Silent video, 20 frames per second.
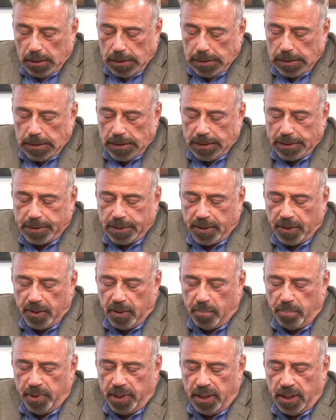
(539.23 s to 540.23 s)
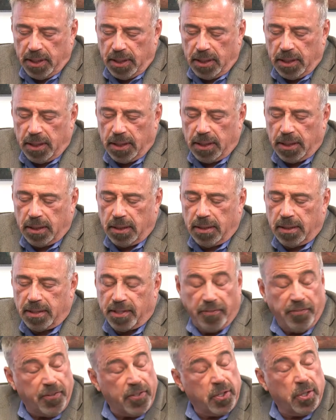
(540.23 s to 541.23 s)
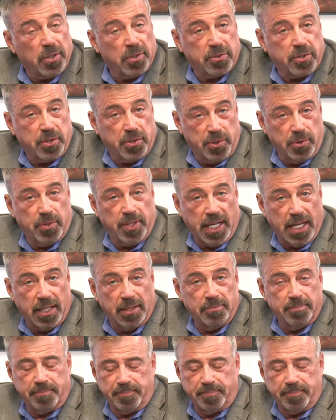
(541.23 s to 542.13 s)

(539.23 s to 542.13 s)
It's going to be difficult to do that.